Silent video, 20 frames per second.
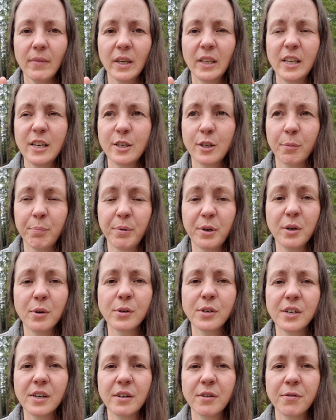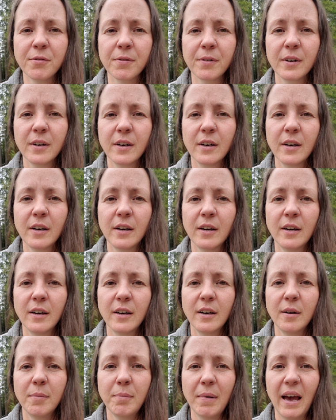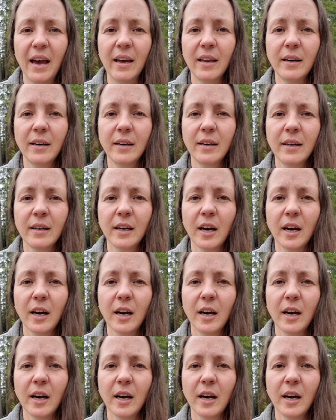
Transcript: these abusive men